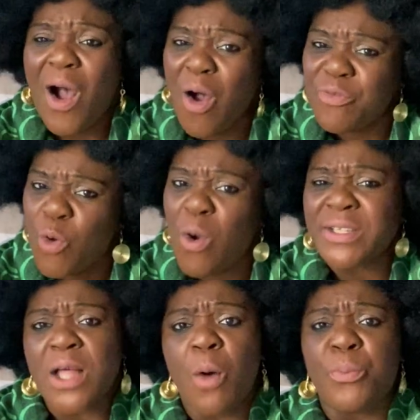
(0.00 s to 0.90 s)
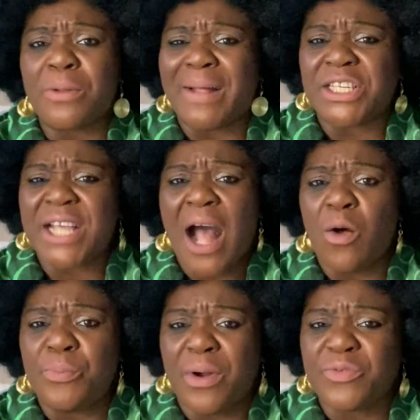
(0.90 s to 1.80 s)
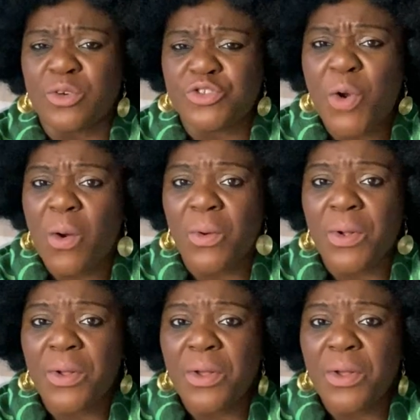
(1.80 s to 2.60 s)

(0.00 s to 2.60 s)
of course I'll put my child on birth control.